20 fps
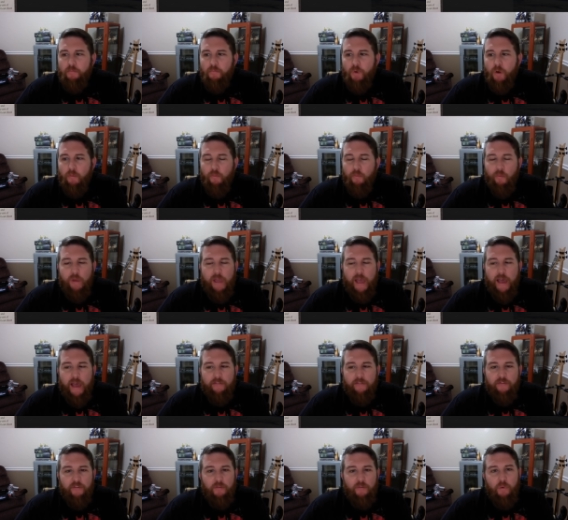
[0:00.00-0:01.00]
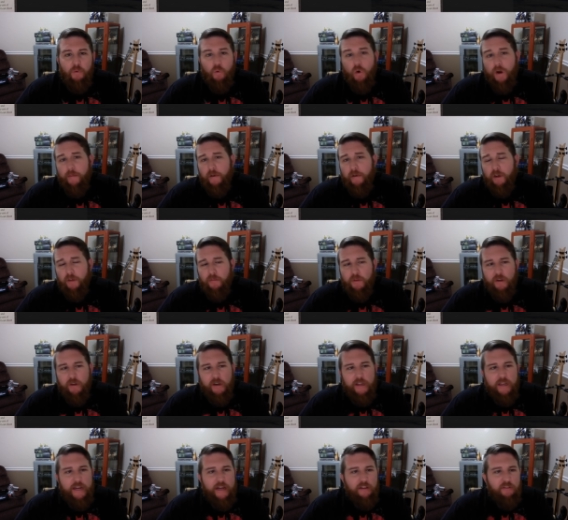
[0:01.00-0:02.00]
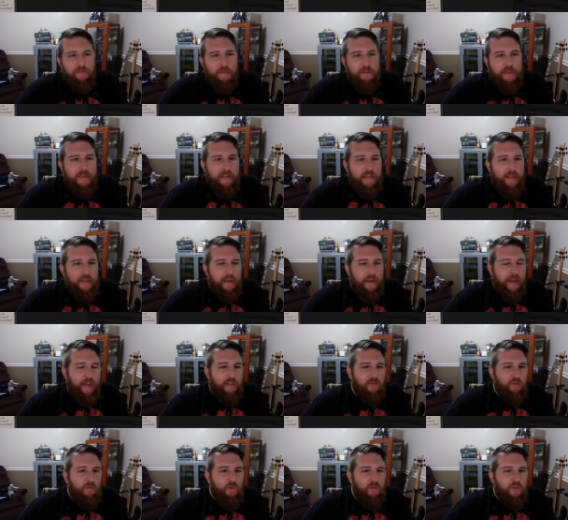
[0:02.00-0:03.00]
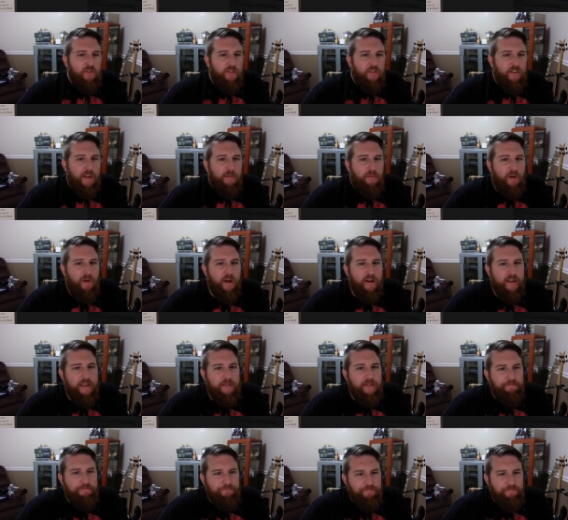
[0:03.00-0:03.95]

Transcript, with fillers: what we had from the Warhammer community announcement and the rules that they brought in.